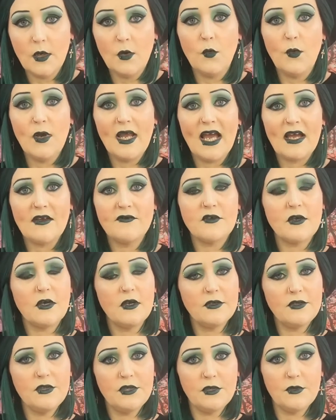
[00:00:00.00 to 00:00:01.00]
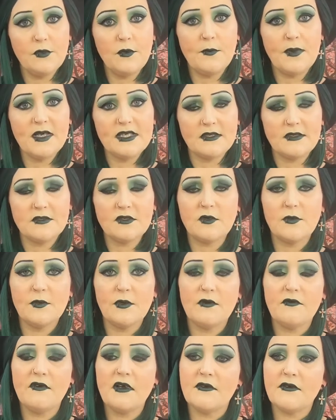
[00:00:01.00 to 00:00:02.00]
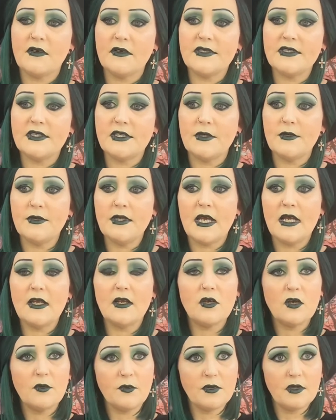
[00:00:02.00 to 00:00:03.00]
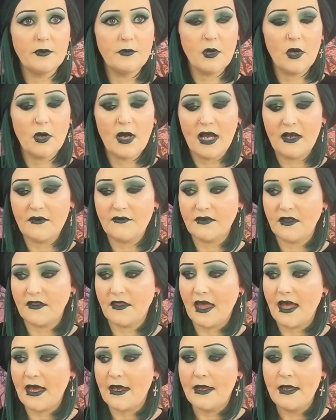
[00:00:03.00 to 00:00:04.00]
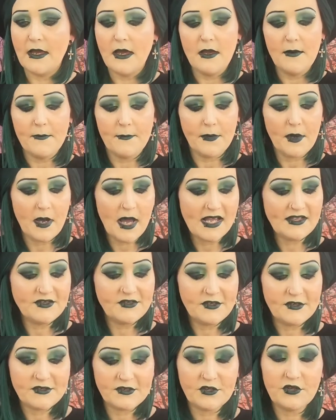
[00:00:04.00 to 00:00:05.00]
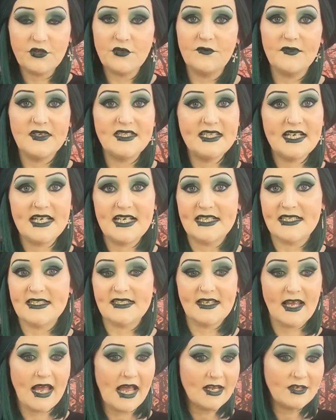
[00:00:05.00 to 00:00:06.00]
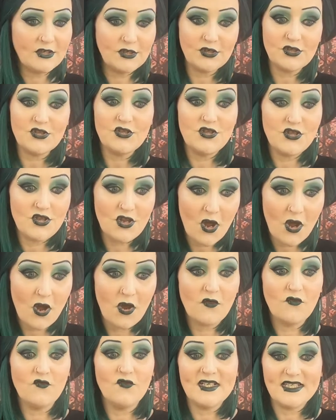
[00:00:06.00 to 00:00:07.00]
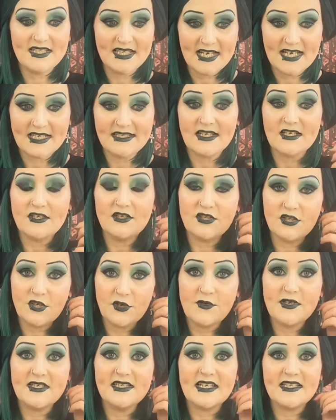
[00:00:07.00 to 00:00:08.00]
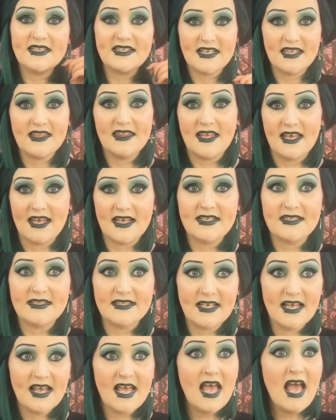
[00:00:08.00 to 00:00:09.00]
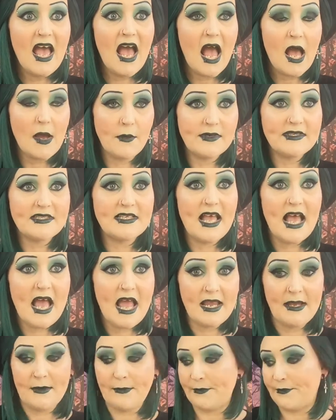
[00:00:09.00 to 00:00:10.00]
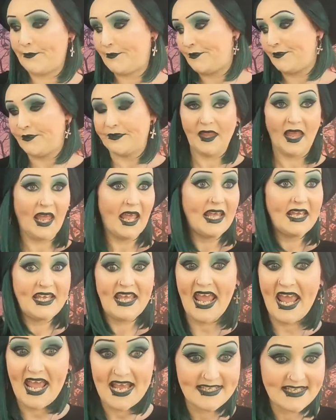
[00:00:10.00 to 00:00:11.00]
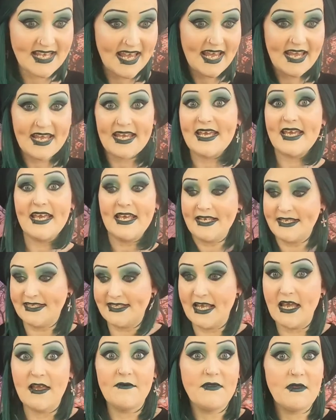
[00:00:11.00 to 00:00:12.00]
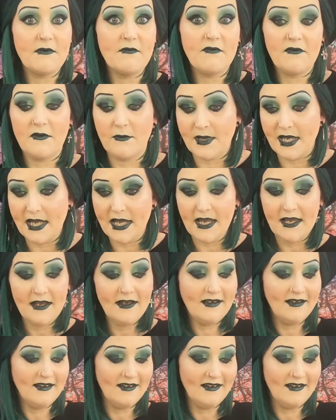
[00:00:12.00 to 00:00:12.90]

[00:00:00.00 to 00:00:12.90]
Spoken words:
We have got a new business coming up very, very soon and a couple of more after that. But I just couldn't resist. I could not resist. As soon as I seen this, I was like, Katie, save them for me.